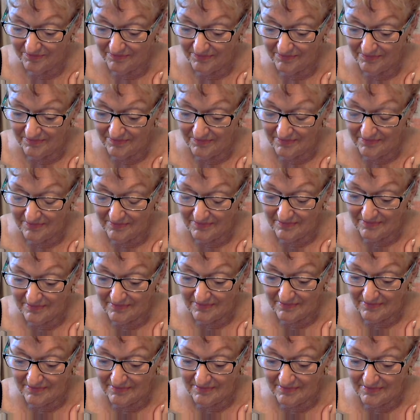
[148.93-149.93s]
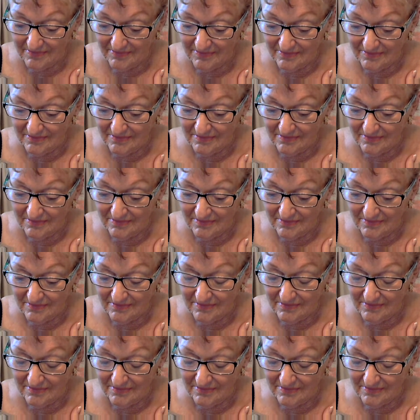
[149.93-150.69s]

(silence)